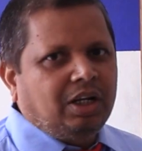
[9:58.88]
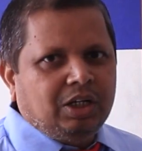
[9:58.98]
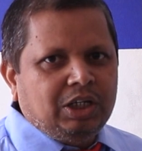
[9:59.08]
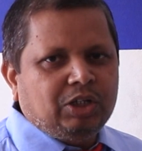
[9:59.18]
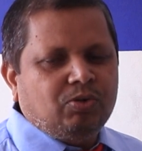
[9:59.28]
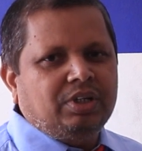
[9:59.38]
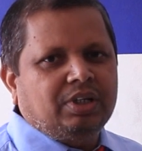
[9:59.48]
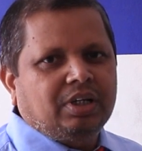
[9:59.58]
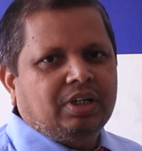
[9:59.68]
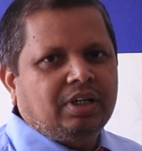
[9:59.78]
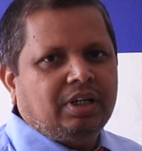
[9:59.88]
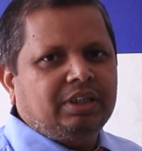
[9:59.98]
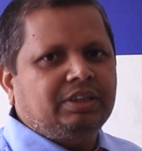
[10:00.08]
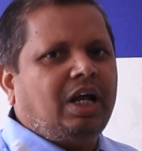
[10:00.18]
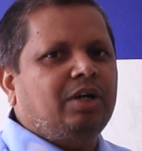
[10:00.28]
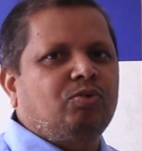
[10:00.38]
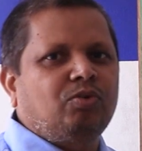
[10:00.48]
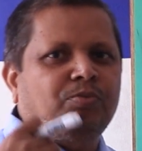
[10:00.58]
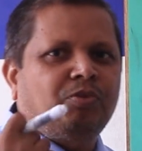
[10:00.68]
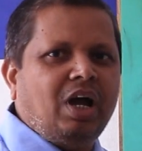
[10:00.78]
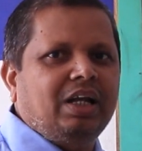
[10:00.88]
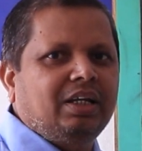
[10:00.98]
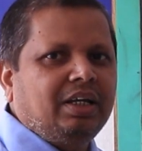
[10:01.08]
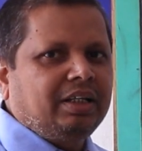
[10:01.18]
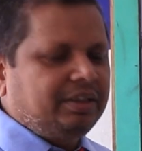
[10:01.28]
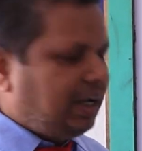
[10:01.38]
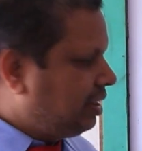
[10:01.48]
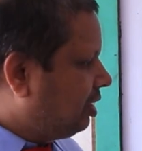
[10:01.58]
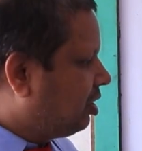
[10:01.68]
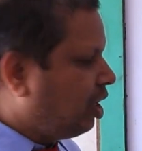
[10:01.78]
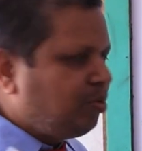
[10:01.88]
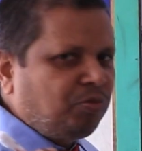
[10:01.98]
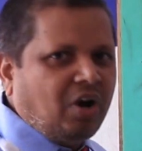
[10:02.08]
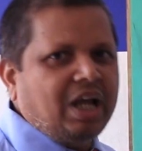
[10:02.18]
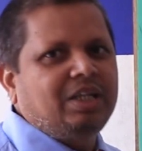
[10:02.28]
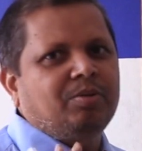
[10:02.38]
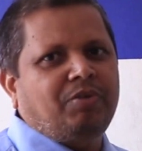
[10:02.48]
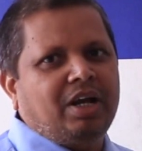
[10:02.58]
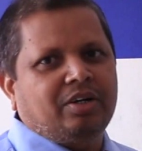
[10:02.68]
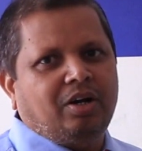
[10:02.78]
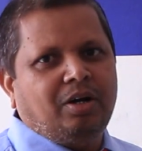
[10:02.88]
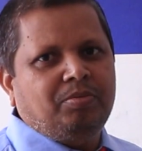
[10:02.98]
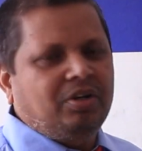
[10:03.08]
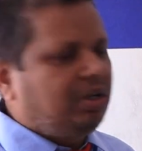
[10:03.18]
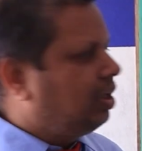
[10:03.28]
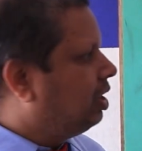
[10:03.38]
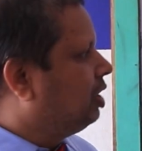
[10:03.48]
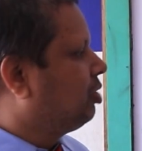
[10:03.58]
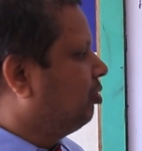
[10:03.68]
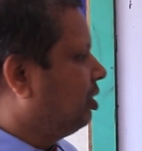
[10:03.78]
liquid start to boil, that is called boiling point of liquid.